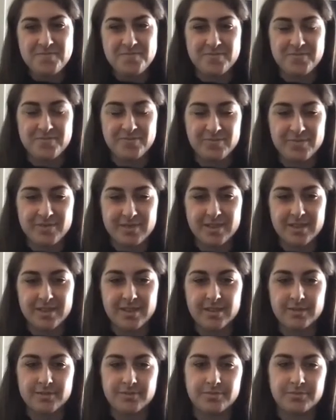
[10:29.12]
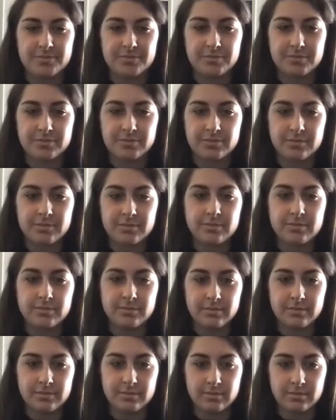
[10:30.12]

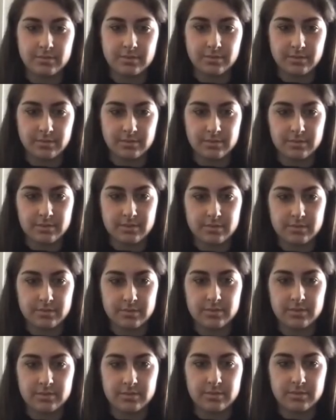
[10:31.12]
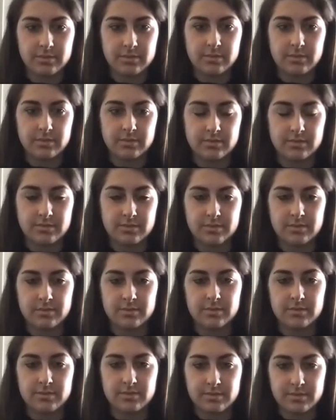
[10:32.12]

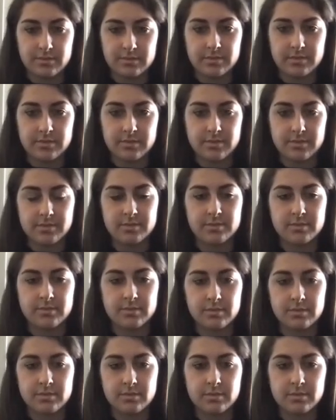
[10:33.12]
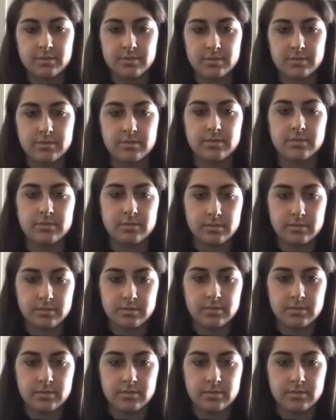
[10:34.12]
The person shown says nothing.